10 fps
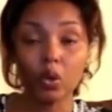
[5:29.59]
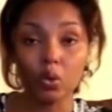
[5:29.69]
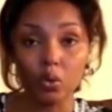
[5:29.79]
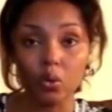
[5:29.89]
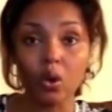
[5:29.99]

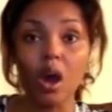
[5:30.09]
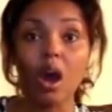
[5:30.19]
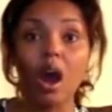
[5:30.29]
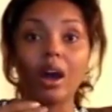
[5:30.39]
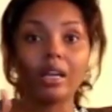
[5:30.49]
who
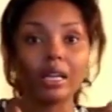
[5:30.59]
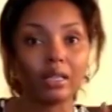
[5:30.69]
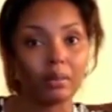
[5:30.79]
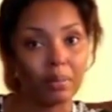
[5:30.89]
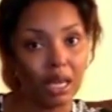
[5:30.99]
are
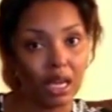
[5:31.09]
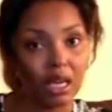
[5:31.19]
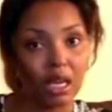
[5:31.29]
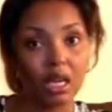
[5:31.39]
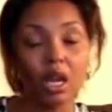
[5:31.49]

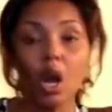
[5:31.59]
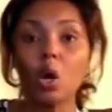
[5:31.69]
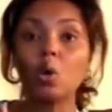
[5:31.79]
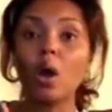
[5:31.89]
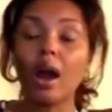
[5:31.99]
independent,
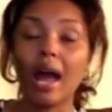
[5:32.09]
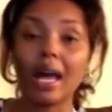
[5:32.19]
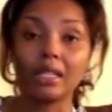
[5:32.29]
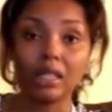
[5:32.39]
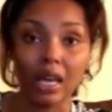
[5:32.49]
who are
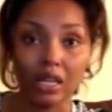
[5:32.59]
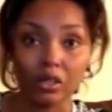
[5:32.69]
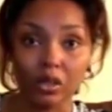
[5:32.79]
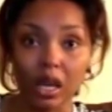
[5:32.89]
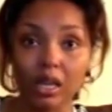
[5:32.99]
highly
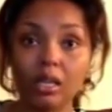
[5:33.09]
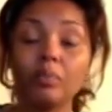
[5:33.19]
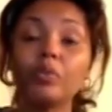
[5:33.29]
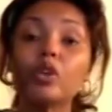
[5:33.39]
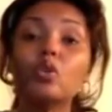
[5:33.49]
educated,